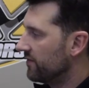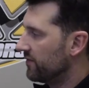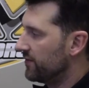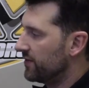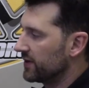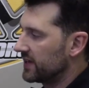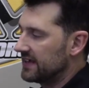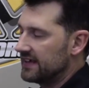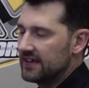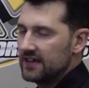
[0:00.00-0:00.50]

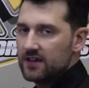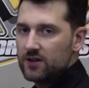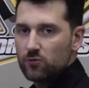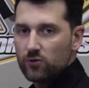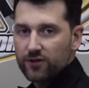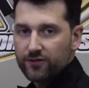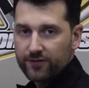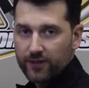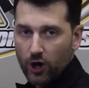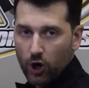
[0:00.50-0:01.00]
the key
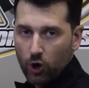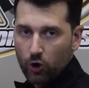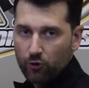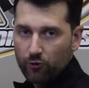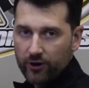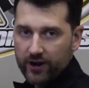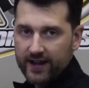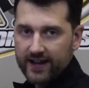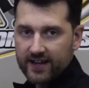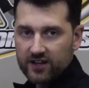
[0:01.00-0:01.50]
with the
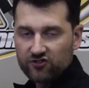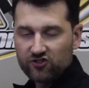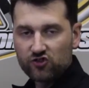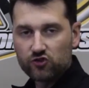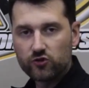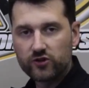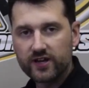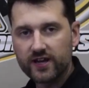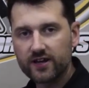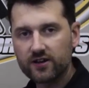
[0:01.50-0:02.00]
O-ring is
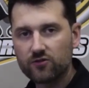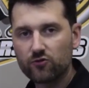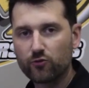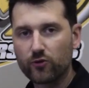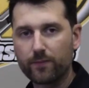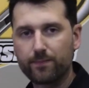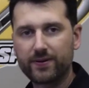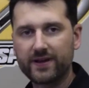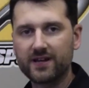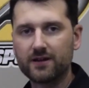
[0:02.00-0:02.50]
you get
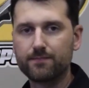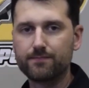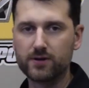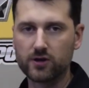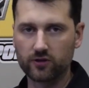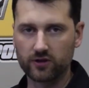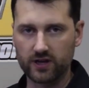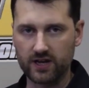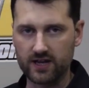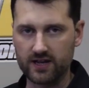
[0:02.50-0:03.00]

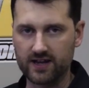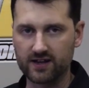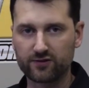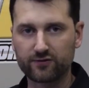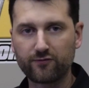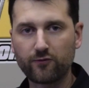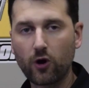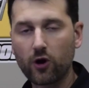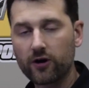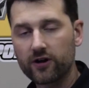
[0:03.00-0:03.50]
repeatability
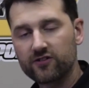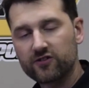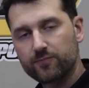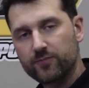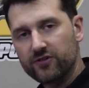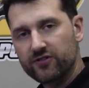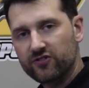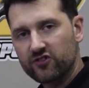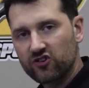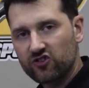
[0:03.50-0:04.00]
as far as
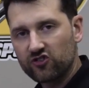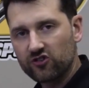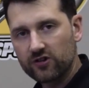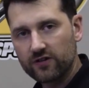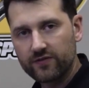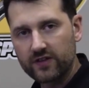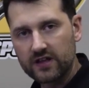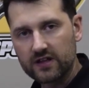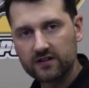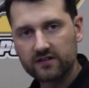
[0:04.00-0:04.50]
position
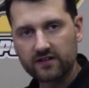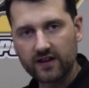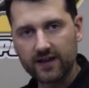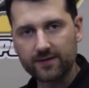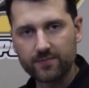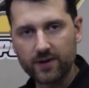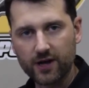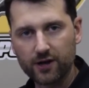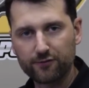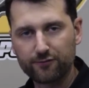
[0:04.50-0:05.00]
of the
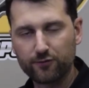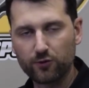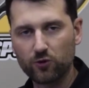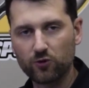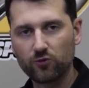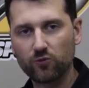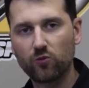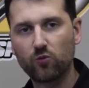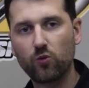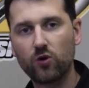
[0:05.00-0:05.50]
intake
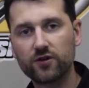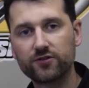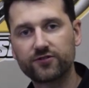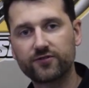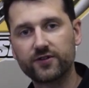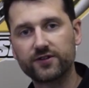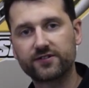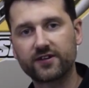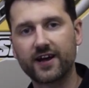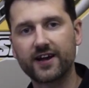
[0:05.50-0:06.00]
manifold once
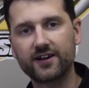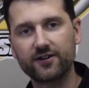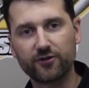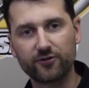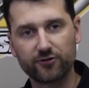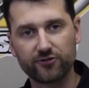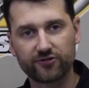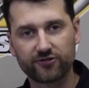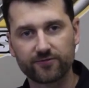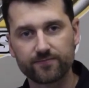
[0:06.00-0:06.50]
the
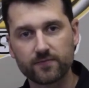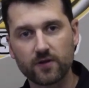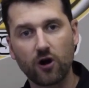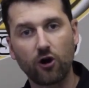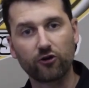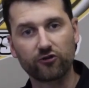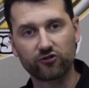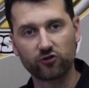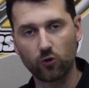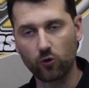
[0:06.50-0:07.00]
tighteners
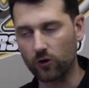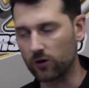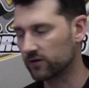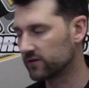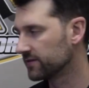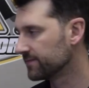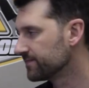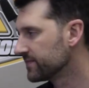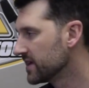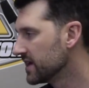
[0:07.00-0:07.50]
are
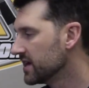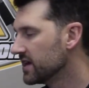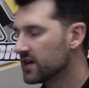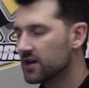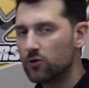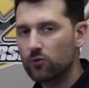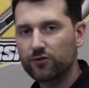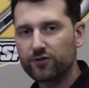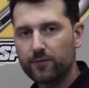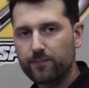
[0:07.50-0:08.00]
torqued.
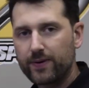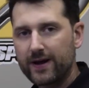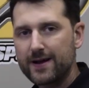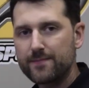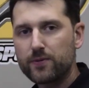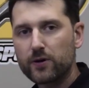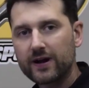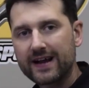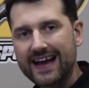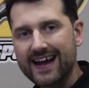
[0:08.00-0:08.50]
With a
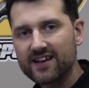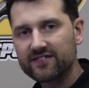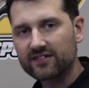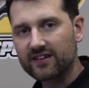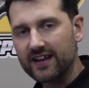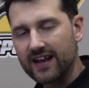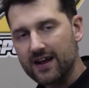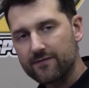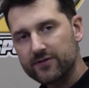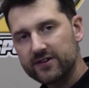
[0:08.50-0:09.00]
paper
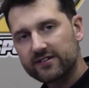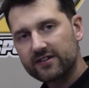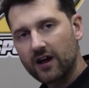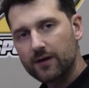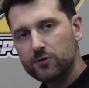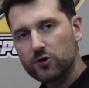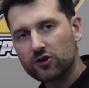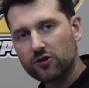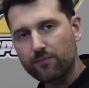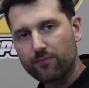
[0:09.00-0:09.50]
gasket, every
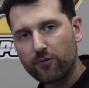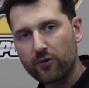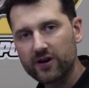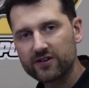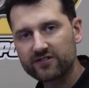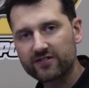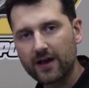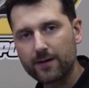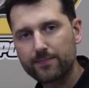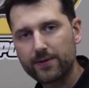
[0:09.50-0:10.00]
time you
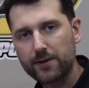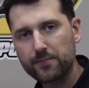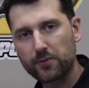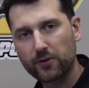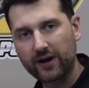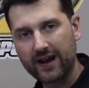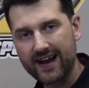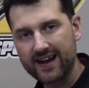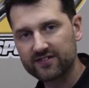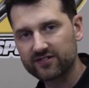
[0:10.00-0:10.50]
compress that
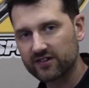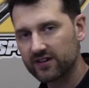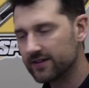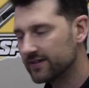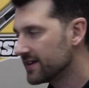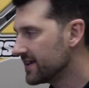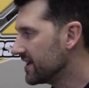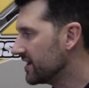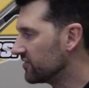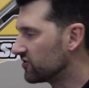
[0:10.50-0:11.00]
paper
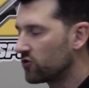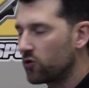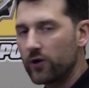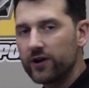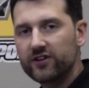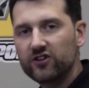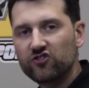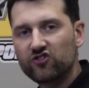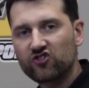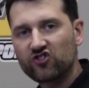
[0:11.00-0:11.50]
gasket, it's
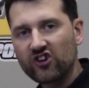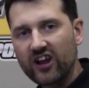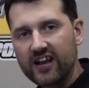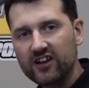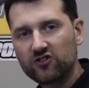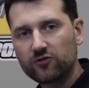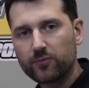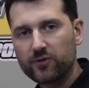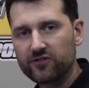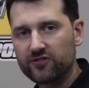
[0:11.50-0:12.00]
going to
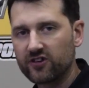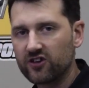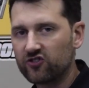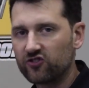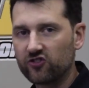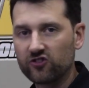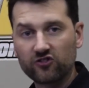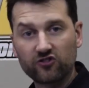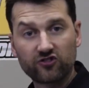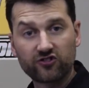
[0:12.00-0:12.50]
change
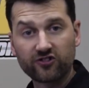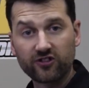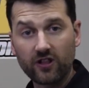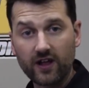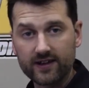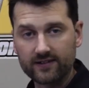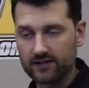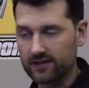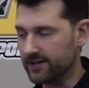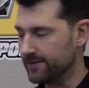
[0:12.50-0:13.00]
position
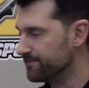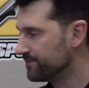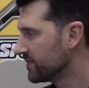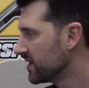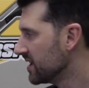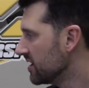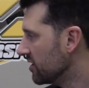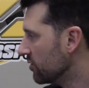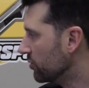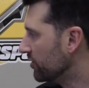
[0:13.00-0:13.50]
slightly.
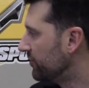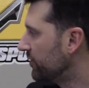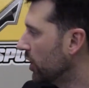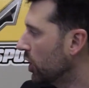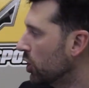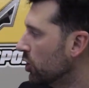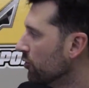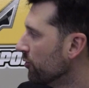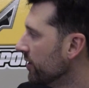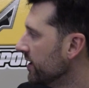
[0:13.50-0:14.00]
With the
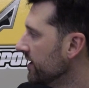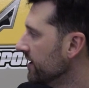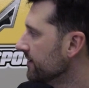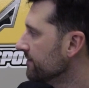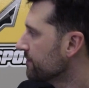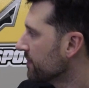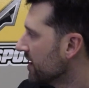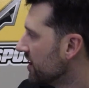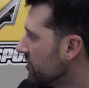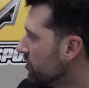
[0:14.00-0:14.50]

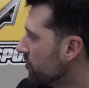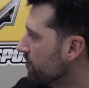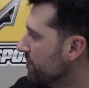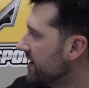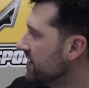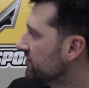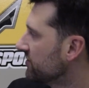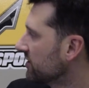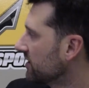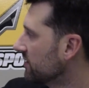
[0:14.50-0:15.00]
O-ring, you're
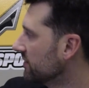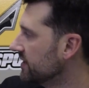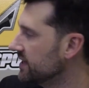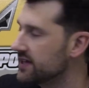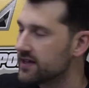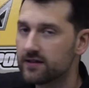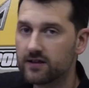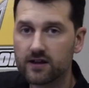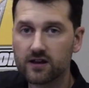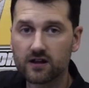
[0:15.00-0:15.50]

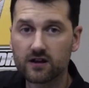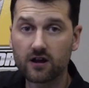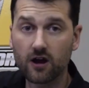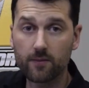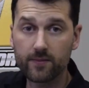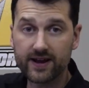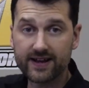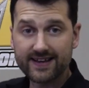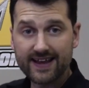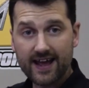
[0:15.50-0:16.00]
basically
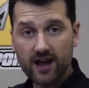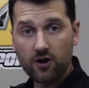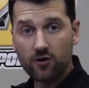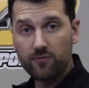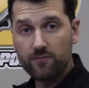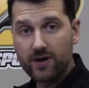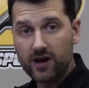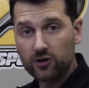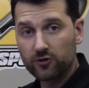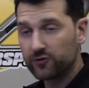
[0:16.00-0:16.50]
coming
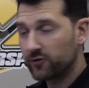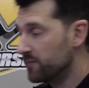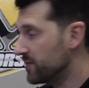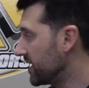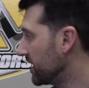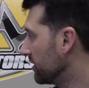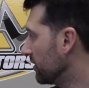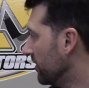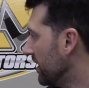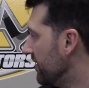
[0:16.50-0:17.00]
down metal to
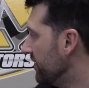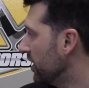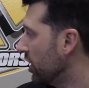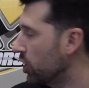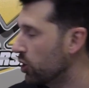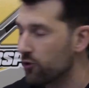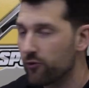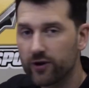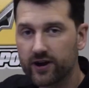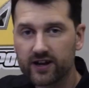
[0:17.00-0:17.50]
metal, and the
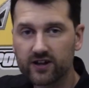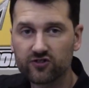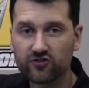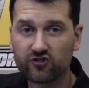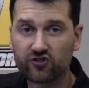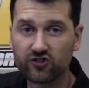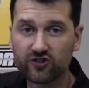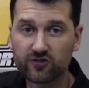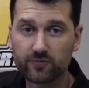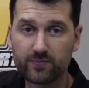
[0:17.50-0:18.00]
O-ring
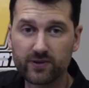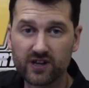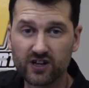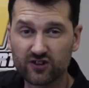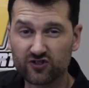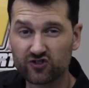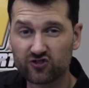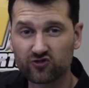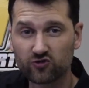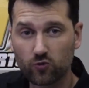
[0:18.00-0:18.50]
is just
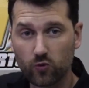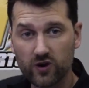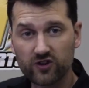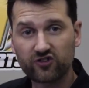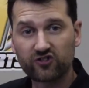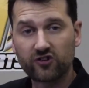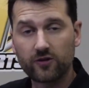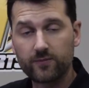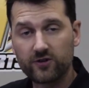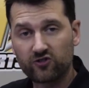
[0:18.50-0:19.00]
being
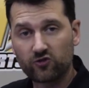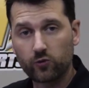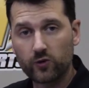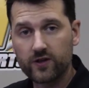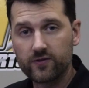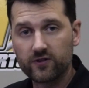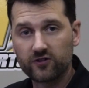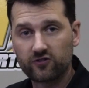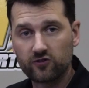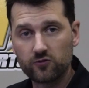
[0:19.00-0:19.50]
squished in
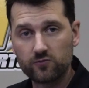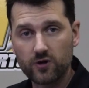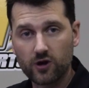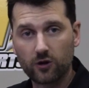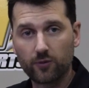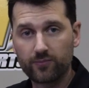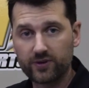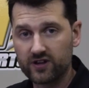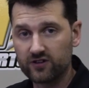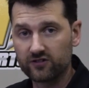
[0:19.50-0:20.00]
between the two
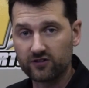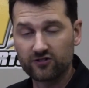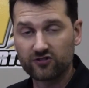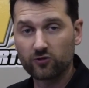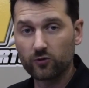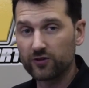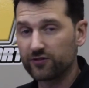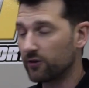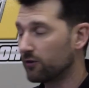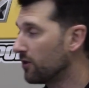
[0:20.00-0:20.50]
metal pieces.
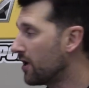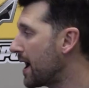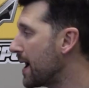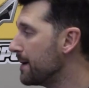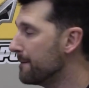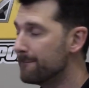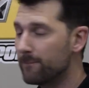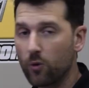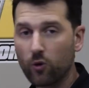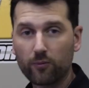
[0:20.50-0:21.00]
So it's a
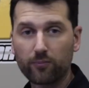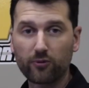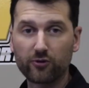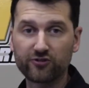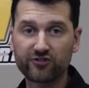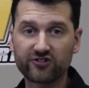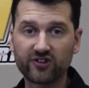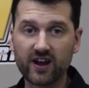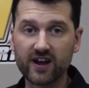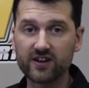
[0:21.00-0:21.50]
lot more
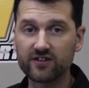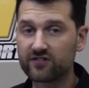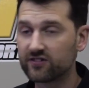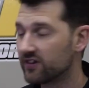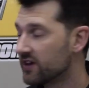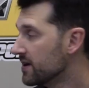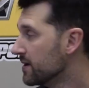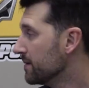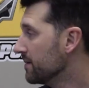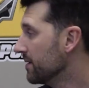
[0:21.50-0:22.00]

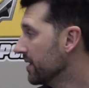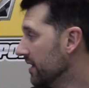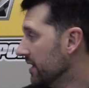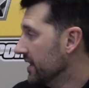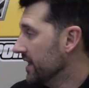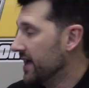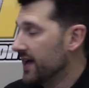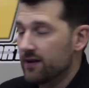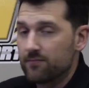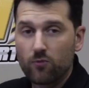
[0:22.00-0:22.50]
precise
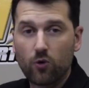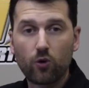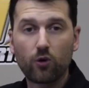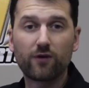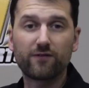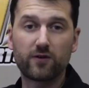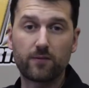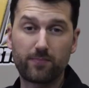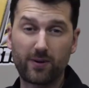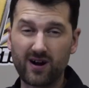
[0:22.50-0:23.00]
and
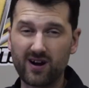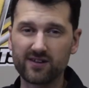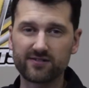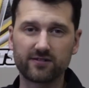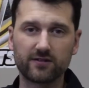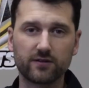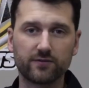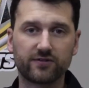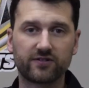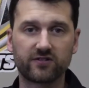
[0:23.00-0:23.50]
more of a
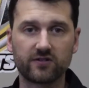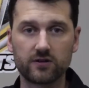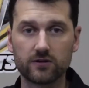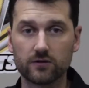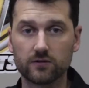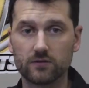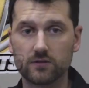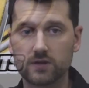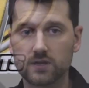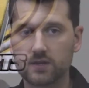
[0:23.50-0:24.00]
positive
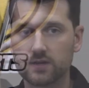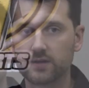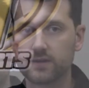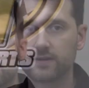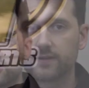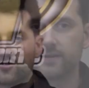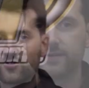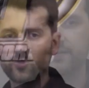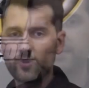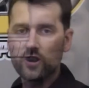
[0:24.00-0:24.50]
seal.
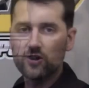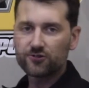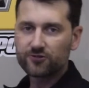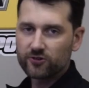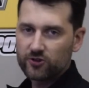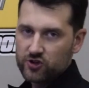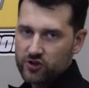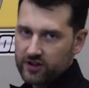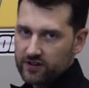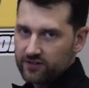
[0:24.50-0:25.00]
So
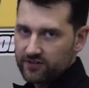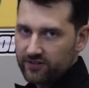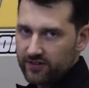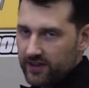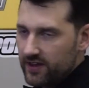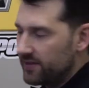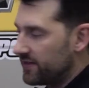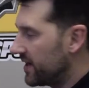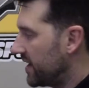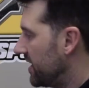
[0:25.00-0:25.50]
also you can
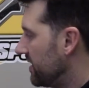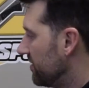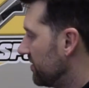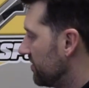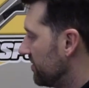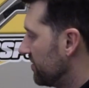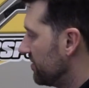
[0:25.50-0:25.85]
see that